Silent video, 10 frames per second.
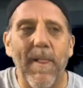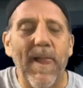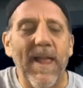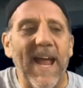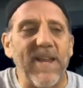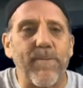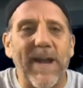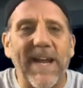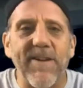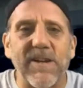And you
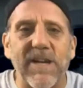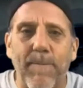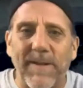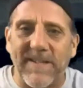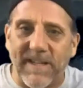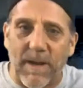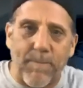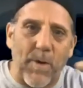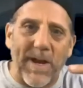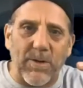break out your compass. It's going to
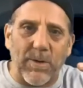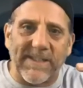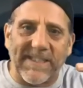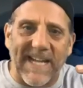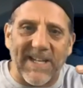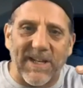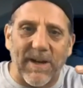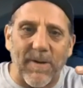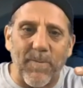point towards the center.